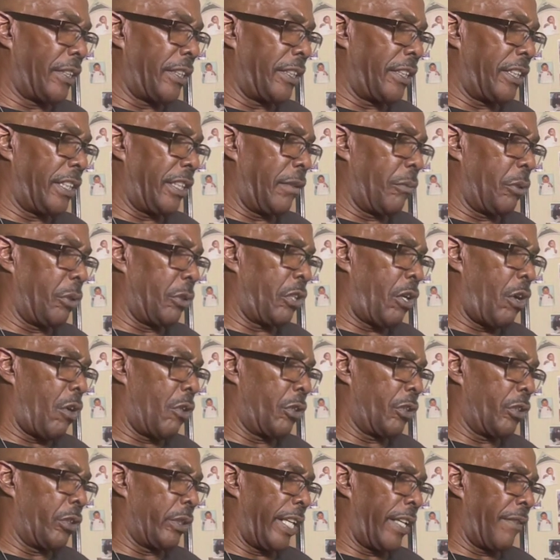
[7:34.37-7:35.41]
the Sibyls'
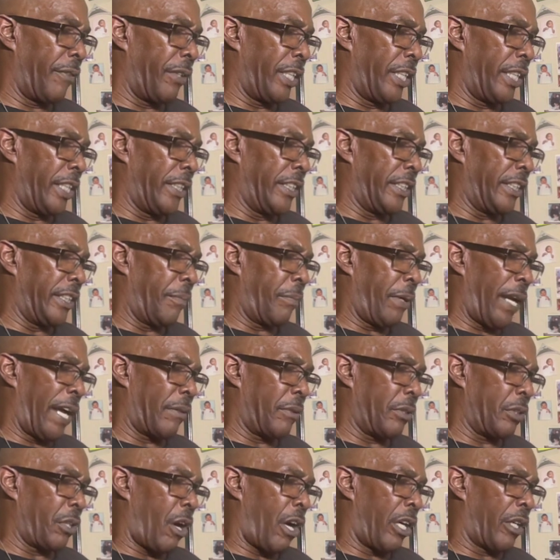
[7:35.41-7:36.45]
culture and religious impact
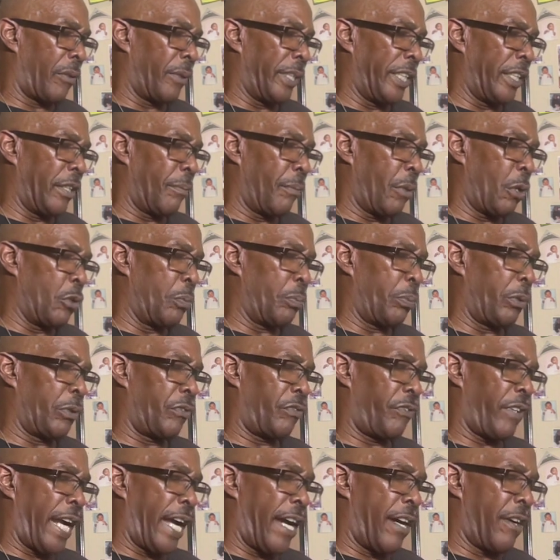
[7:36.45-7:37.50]
was arguably the most
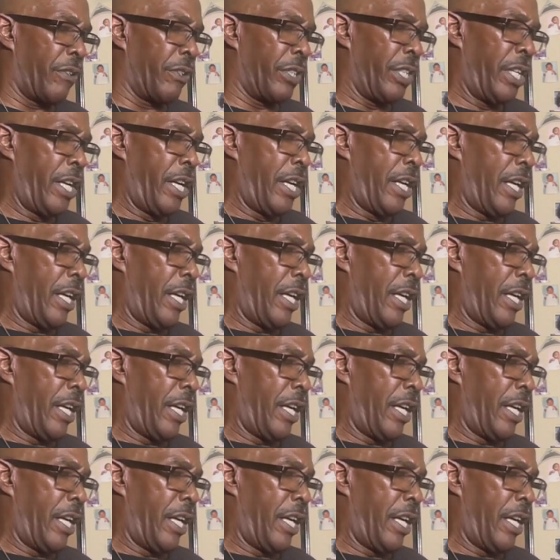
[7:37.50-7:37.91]
profound